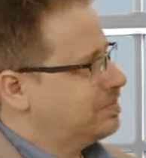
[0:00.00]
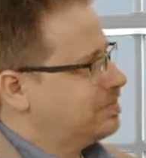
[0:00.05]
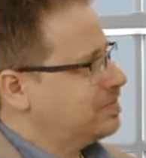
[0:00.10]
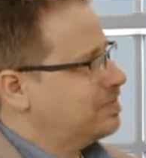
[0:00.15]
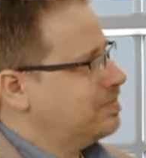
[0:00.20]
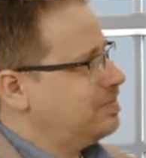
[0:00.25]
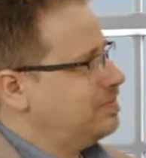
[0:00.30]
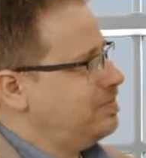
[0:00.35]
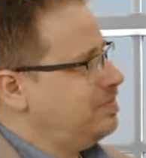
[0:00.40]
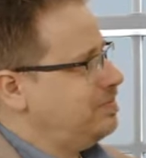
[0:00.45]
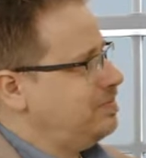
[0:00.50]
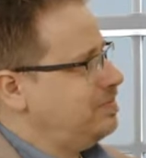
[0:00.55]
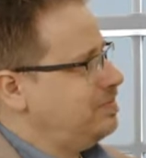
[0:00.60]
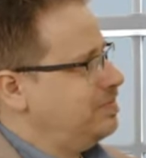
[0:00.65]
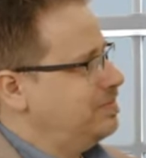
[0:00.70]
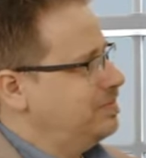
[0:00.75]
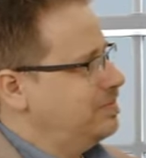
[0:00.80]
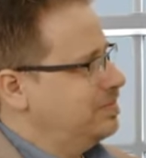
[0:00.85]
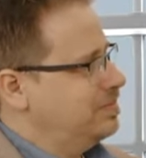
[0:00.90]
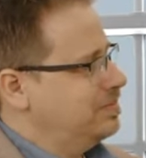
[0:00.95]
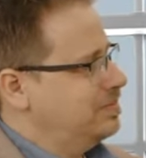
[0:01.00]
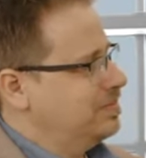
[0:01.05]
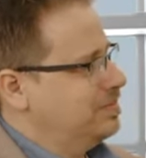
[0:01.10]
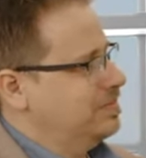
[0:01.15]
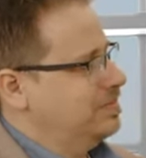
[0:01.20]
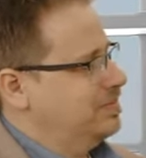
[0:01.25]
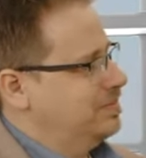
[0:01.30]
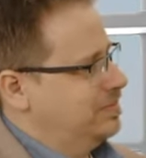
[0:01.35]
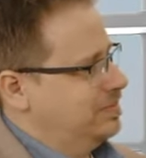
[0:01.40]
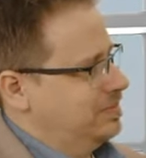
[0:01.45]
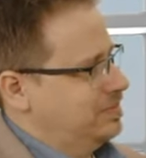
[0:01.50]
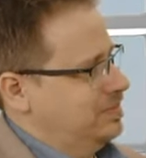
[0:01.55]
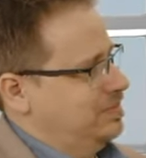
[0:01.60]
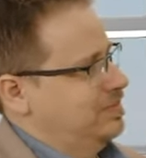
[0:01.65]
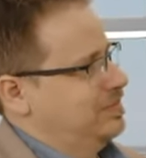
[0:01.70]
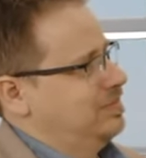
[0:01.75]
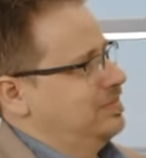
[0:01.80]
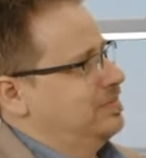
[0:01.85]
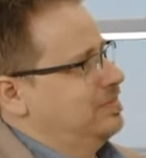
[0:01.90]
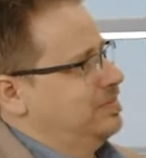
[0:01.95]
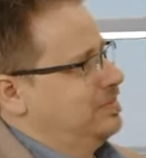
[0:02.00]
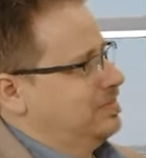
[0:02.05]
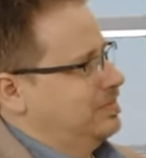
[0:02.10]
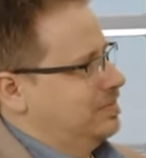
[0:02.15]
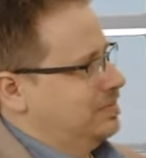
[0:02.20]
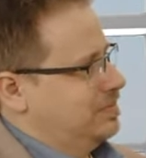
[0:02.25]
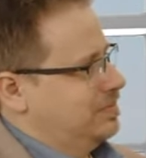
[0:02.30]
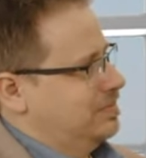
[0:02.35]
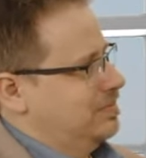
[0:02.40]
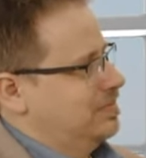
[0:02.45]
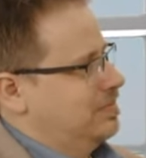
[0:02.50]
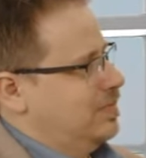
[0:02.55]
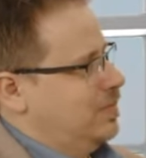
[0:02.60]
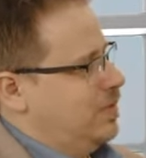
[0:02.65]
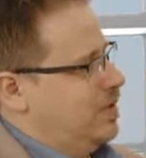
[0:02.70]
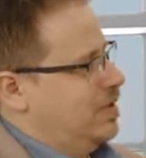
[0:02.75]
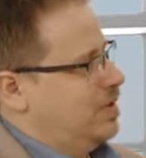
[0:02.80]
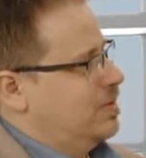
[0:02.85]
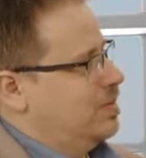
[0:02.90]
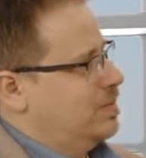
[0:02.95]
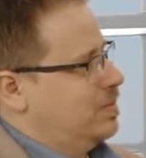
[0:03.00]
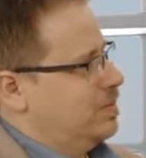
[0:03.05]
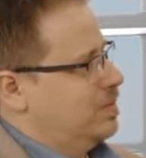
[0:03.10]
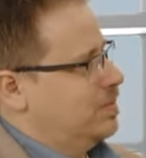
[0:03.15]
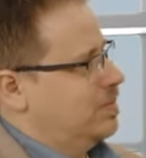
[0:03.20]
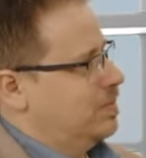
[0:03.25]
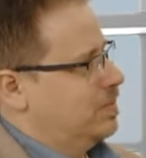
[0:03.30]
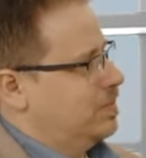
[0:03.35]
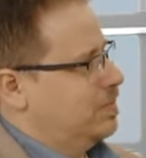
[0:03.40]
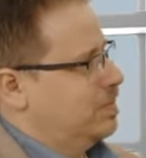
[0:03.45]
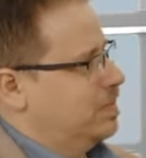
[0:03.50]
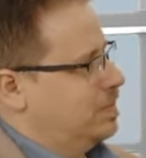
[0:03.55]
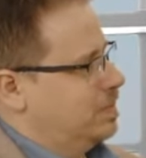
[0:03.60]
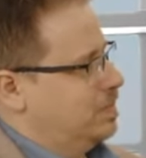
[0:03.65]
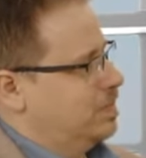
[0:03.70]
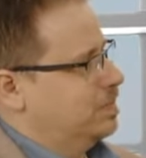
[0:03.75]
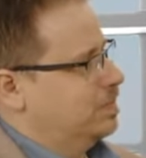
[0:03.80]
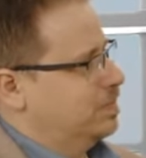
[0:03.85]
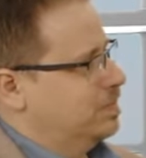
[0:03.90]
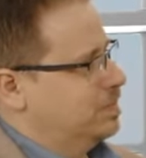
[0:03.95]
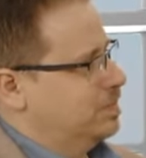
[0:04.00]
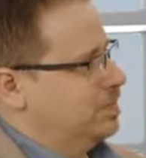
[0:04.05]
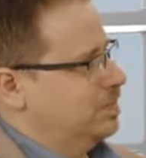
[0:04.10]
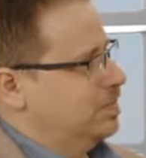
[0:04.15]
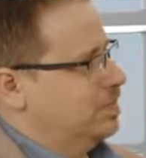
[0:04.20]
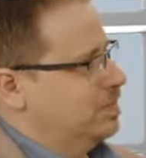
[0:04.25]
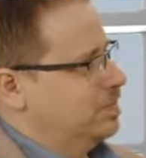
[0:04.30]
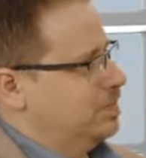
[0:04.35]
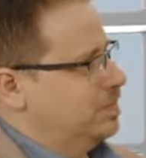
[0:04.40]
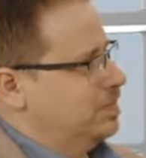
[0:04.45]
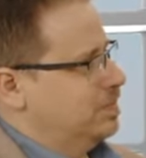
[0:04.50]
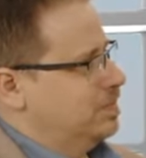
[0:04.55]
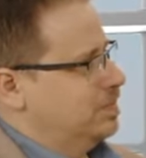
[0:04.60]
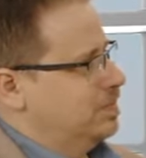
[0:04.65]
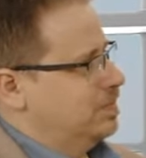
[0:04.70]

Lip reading: [no speech]